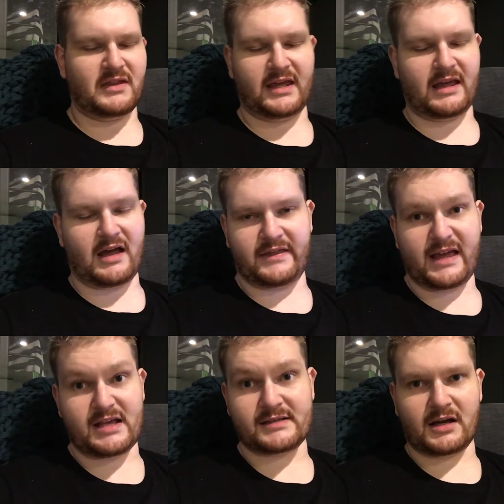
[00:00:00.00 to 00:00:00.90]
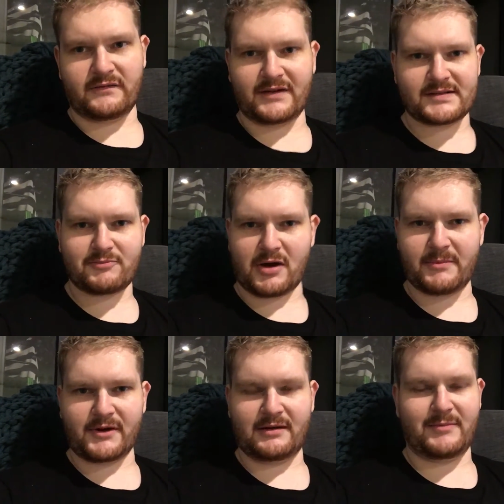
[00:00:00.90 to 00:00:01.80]
the other key side effects
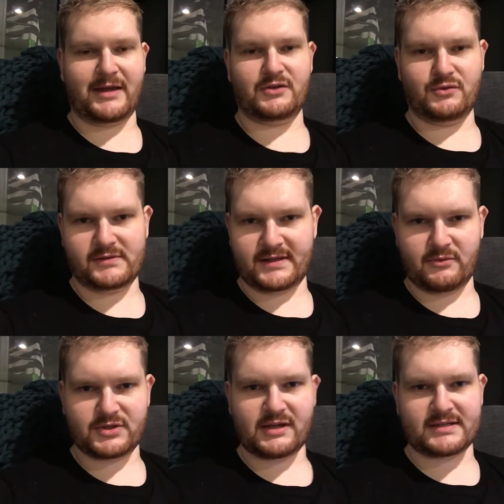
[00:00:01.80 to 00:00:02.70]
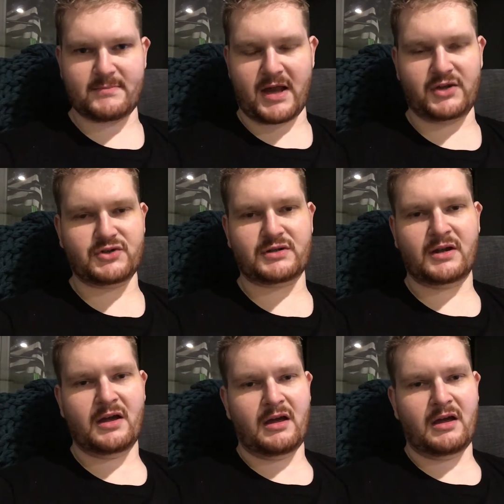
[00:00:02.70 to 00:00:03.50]
primarily being nausea, which gets managed